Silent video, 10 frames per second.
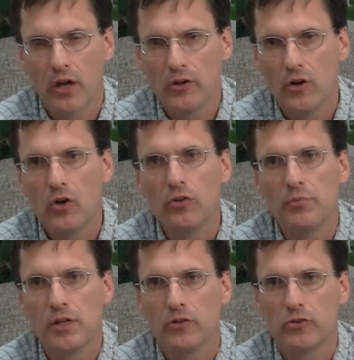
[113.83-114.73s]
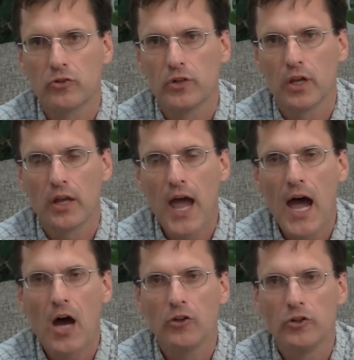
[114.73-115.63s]
on your own ministry on
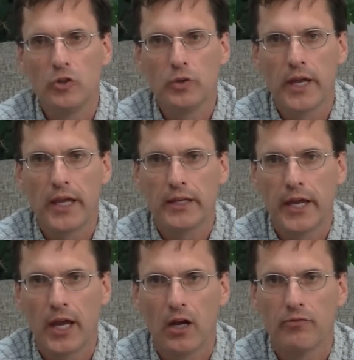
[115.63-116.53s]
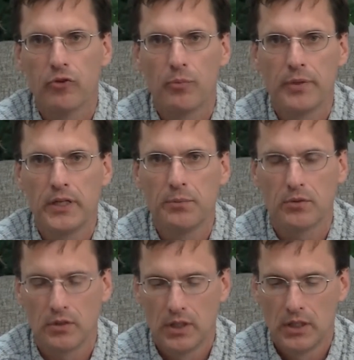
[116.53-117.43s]
how you can care for people.